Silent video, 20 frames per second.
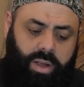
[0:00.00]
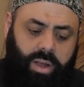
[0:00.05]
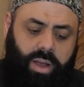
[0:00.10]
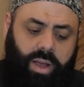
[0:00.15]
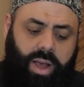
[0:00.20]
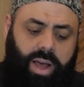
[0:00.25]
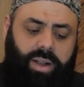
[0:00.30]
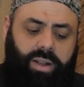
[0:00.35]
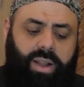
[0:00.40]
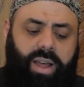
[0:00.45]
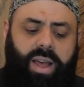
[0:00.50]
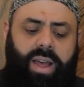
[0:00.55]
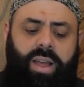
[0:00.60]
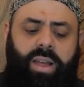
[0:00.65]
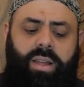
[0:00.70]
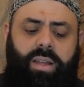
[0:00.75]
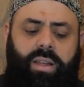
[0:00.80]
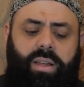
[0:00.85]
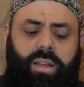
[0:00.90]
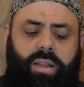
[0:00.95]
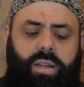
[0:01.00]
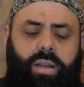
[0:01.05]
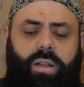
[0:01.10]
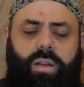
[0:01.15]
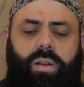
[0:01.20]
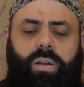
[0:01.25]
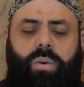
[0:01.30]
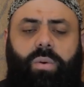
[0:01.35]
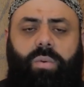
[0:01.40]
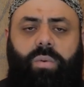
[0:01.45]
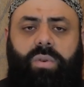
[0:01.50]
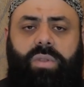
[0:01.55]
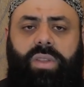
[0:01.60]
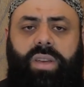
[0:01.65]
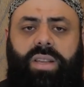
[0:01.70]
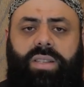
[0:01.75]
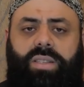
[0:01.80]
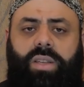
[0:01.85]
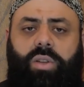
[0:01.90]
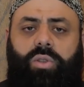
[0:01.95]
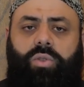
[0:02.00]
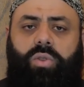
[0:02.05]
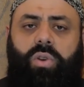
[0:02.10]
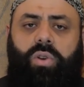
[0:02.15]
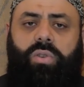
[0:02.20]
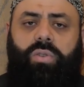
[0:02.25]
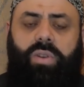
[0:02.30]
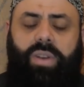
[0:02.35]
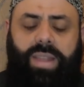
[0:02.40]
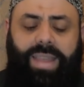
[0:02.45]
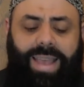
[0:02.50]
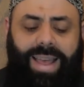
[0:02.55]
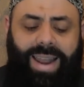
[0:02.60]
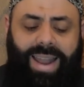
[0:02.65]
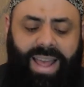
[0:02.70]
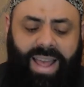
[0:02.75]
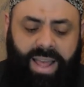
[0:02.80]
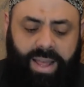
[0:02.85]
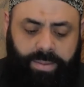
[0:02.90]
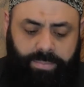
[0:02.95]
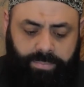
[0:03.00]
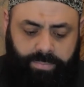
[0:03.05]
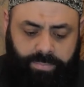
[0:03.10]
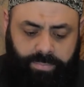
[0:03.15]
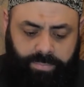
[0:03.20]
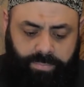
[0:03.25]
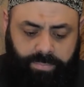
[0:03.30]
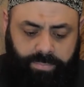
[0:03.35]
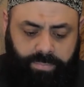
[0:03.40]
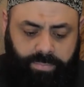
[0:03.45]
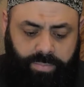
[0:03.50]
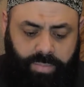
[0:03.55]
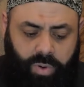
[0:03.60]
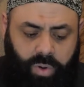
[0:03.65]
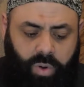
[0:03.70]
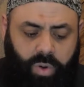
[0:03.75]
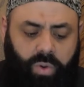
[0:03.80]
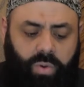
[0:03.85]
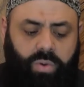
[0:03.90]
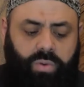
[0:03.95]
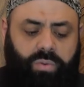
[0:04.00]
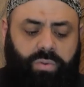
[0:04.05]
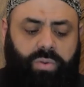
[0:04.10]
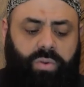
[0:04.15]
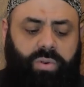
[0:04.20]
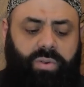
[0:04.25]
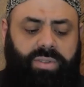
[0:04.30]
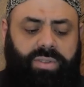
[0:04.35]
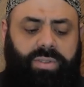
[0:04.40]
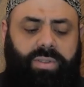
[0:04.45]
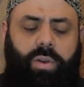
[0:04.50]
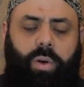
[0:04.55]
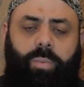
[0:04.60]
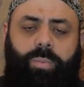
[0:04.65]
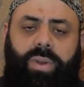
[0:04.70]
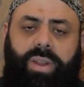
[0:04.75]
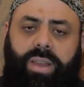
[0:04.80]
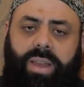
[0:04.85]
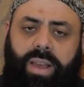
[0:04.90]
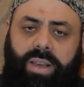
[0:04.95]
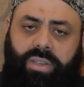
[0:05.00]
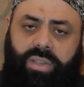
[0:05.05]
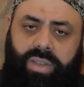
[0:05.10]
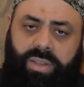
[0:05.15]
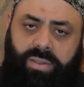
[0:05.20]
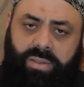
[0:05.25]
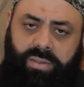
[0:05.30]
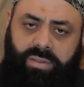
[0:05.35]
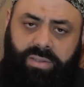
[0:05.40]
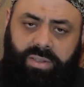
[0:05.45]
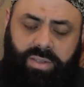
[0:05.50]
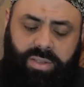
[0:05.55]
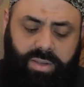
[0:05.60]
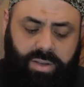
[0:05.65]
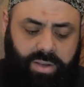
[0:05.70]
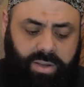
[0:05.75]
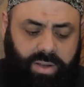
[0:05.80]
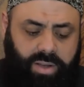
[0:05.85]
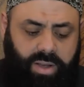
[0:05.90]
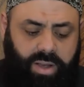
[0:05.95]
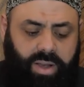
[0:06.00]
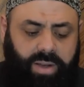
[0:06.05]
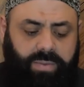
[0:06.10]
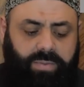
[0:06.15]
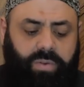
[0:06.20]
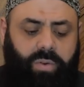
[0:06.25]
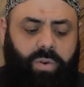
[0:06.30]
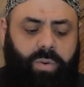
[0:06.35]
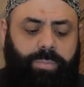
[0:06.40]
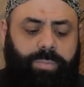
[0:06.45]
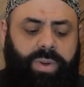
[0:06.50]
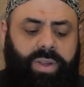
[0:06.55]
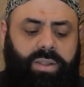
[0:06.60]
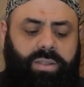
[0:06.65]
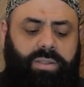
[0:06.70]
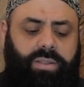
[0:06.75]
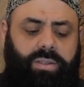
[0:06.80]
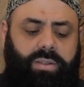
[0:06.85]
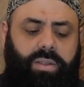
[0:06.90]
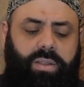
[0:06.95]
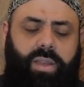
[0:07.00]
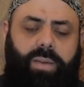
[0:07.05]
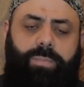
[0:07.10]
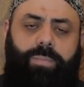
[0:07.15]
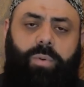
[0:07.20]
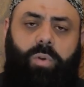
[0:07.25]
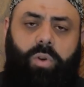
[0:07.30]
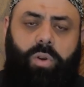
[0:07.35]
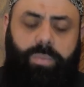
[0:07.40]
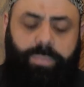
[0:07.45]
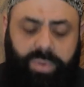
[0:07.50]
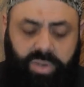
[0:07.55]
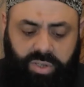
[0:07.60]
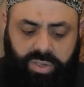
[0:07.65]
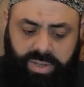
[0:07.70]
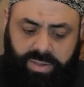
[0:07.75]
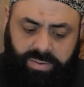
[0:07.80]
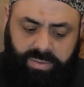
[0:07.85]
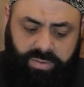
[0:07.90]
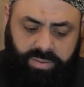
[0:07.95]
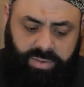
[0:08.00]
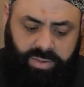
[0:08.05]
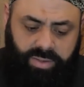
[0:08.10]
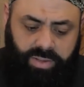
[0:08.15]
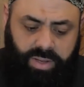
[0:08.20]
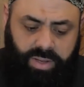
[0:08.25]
Allah, with His eternal kalam, orders the obligations, forbids the prohibitions,